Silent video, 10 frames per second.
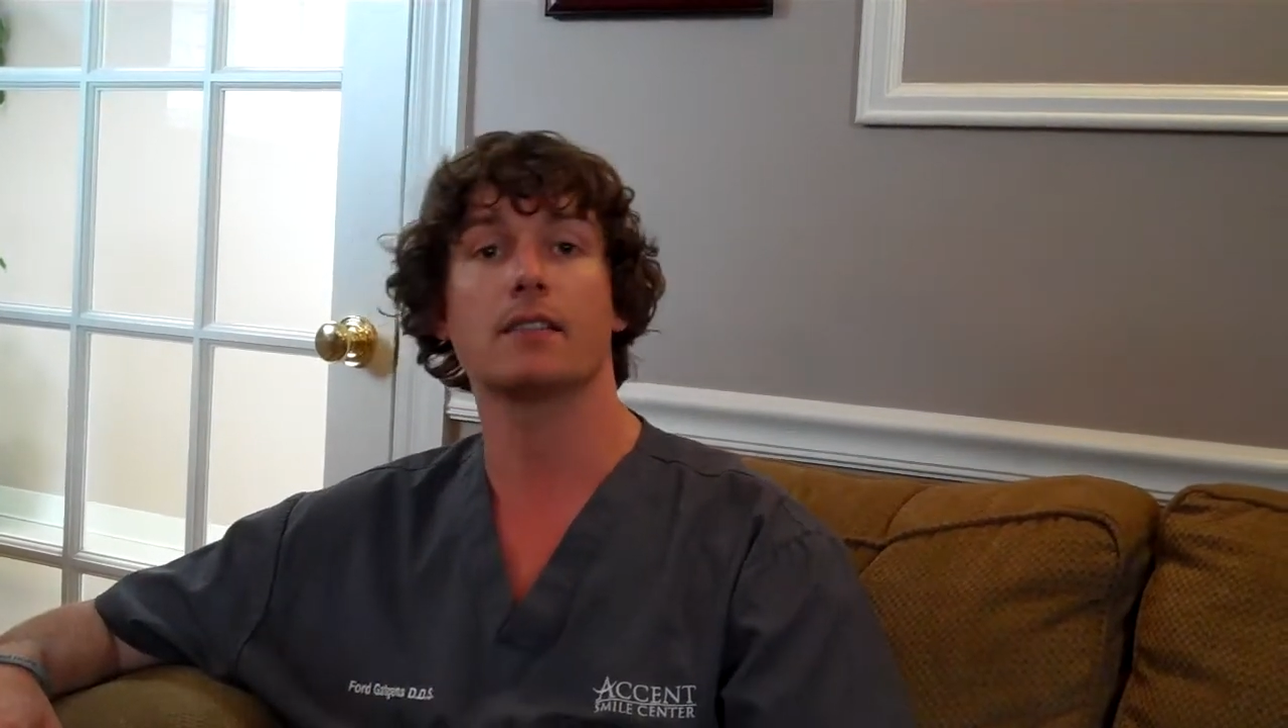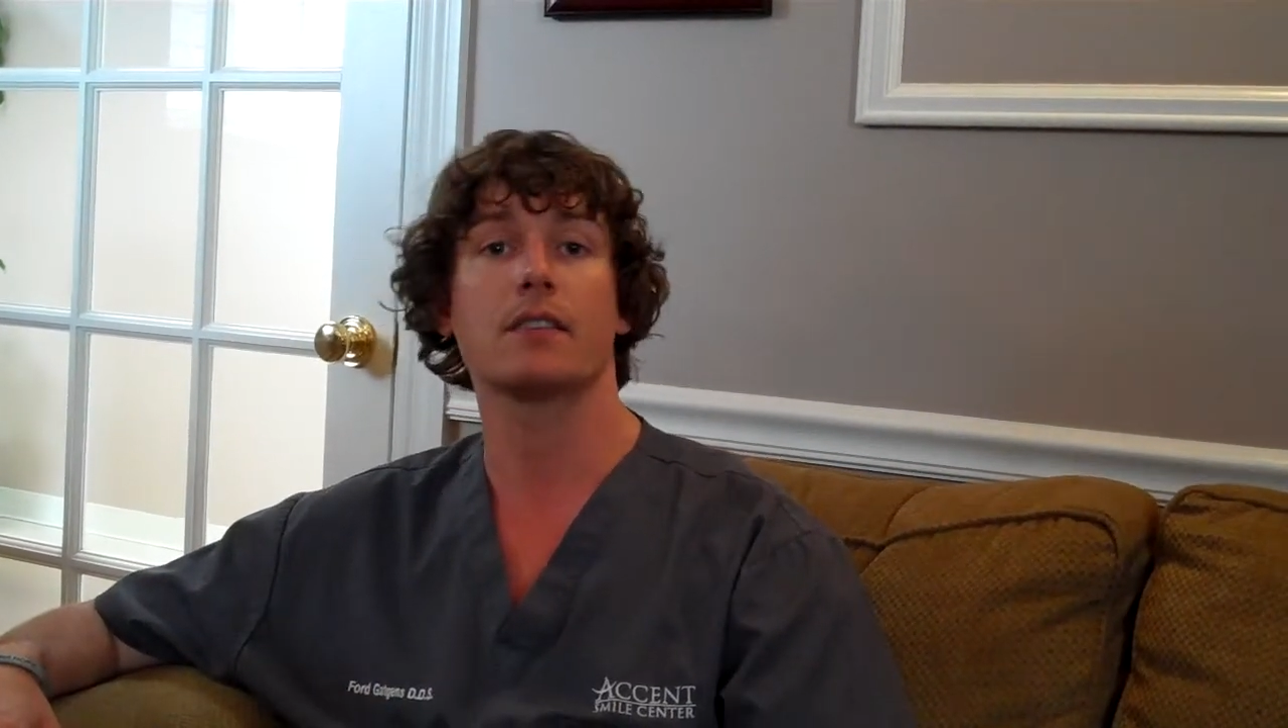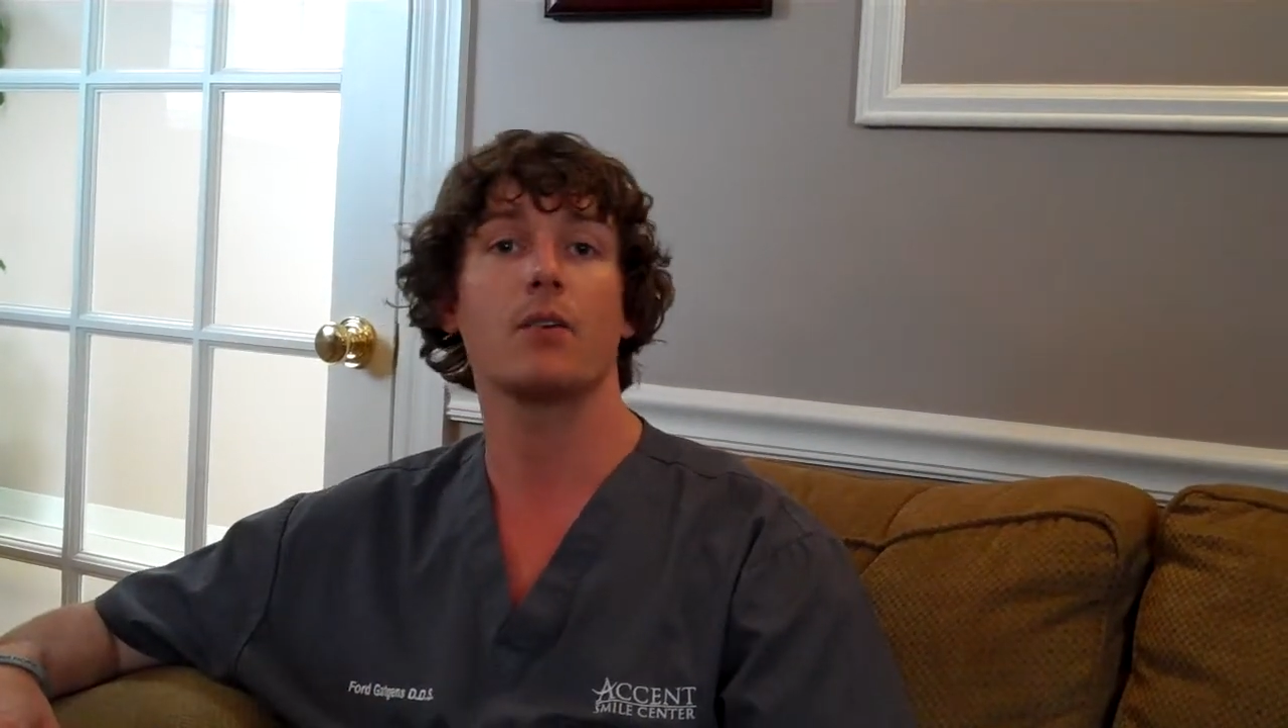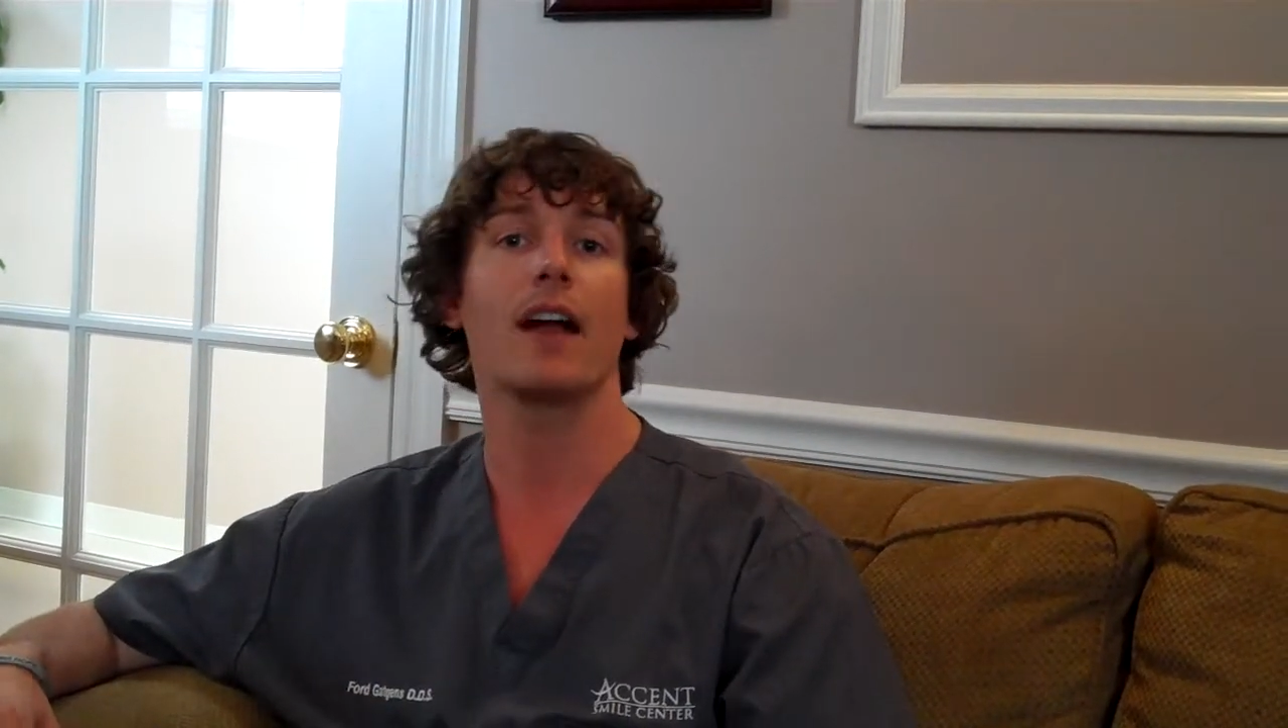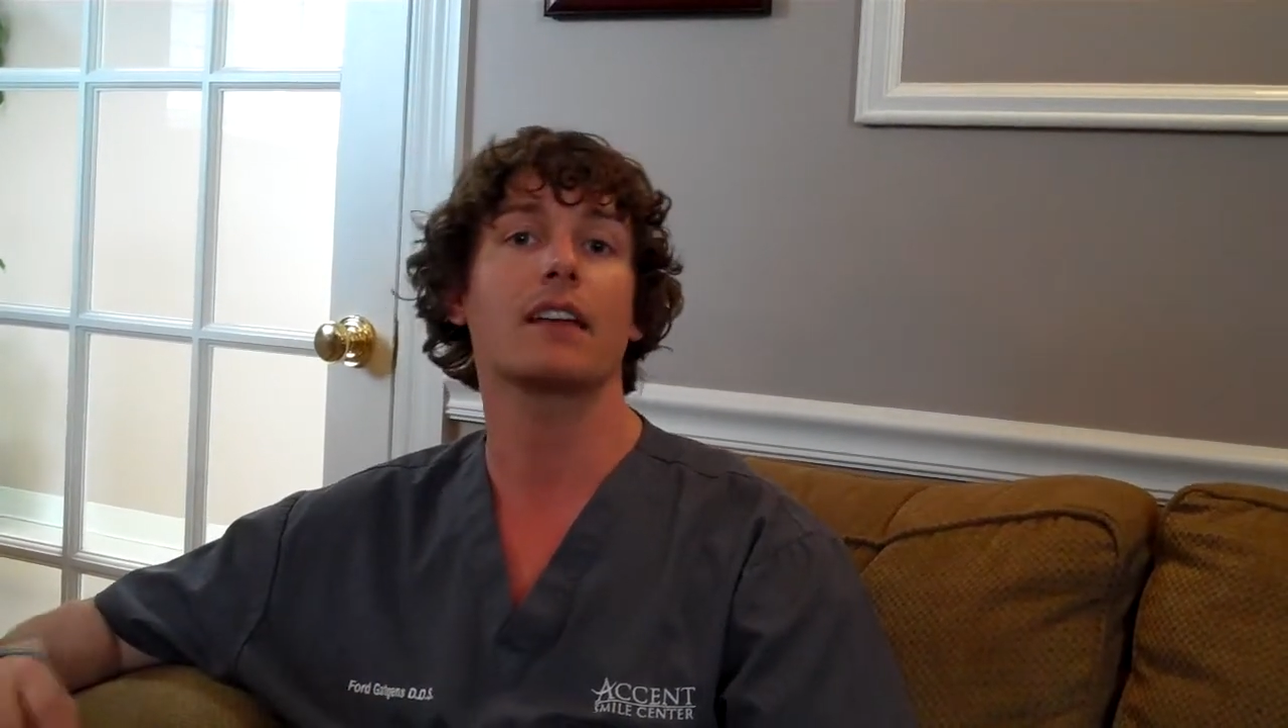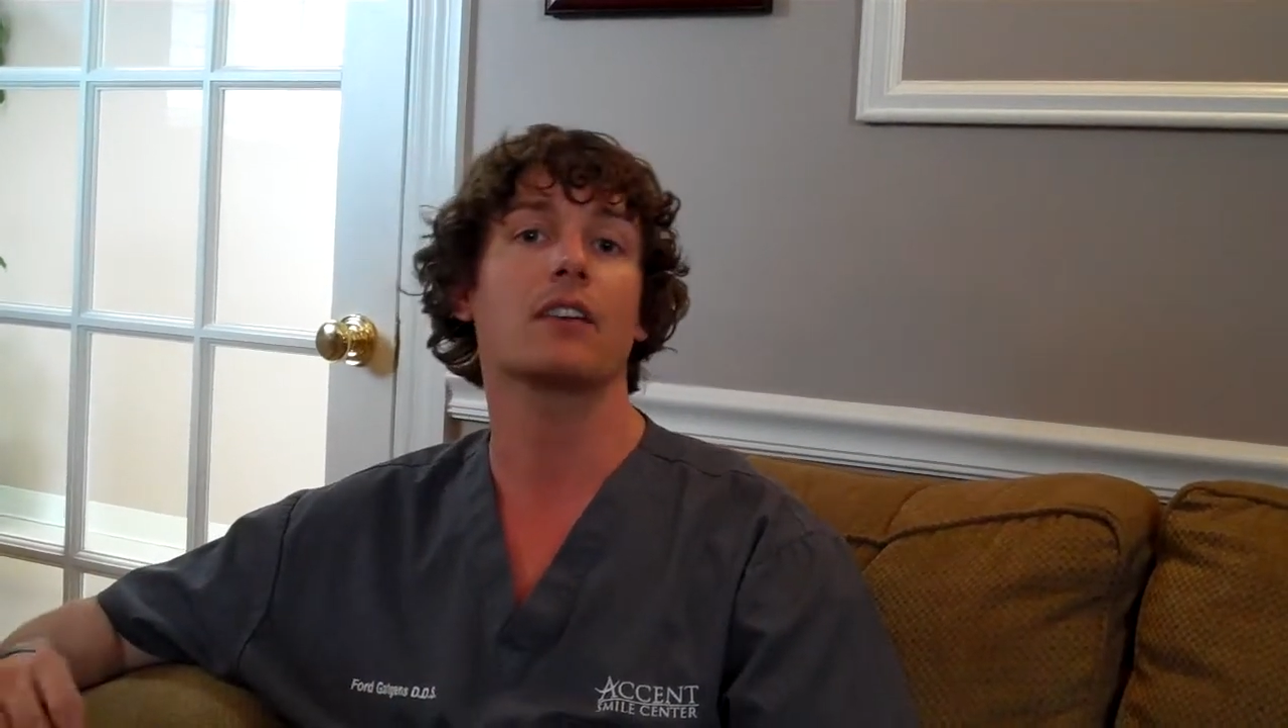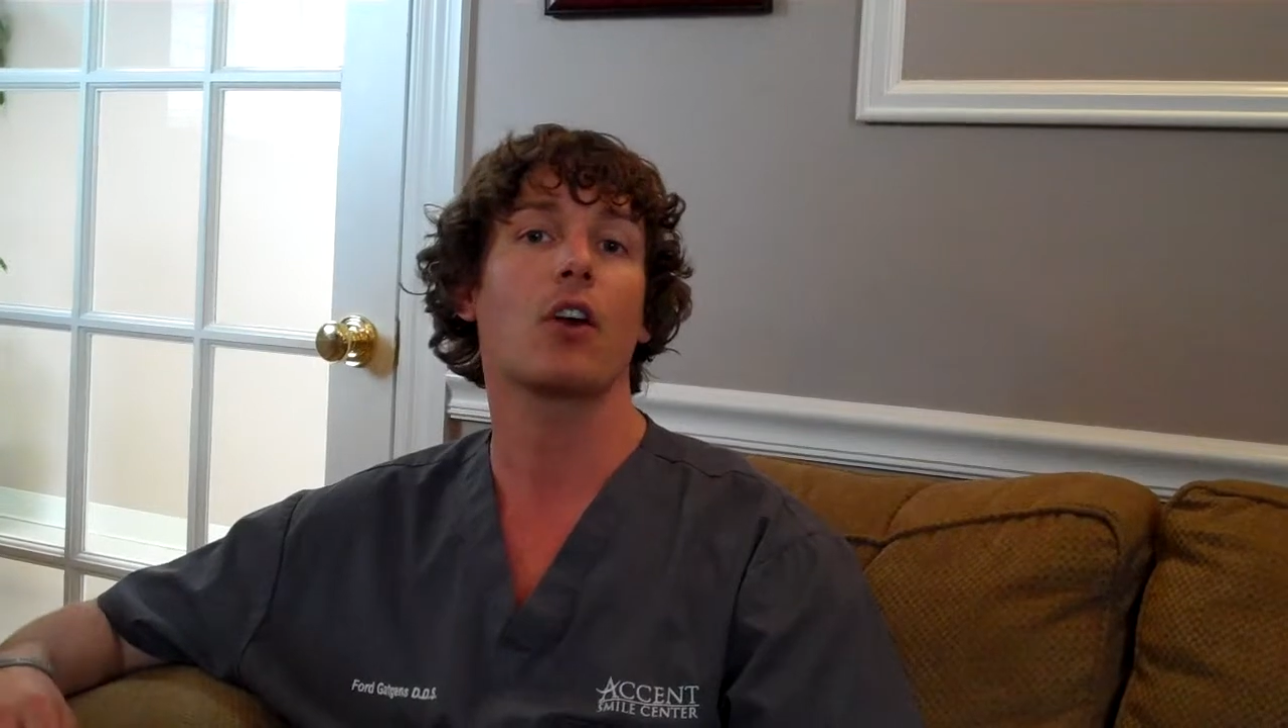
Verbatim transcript: And so that can